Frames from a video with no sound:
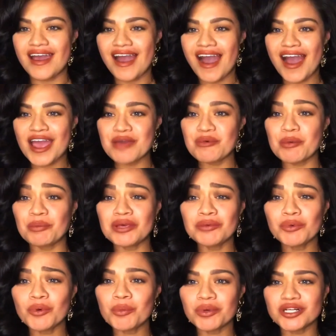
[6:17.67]
I am a
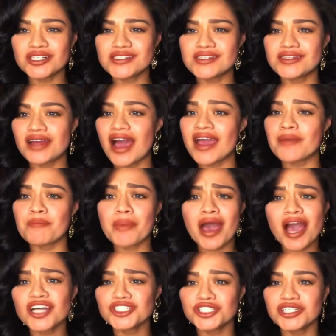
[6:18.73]
people person, I am
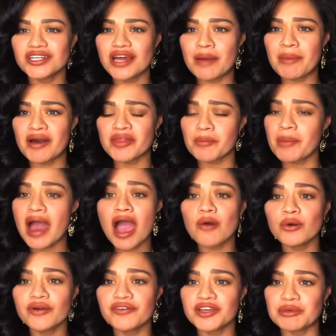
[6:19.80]
passionate about the power
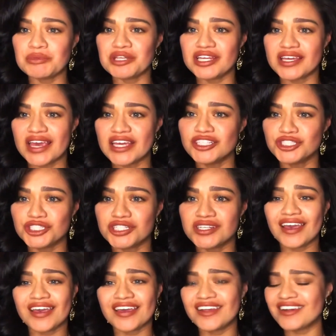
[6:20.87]
of communication,
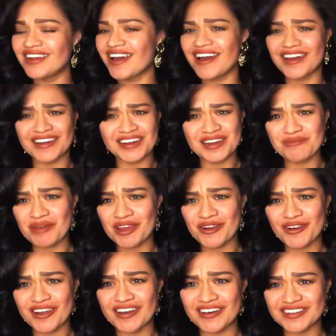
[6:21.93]
and I need my
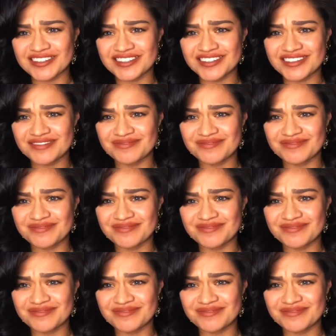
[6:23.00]
crayons.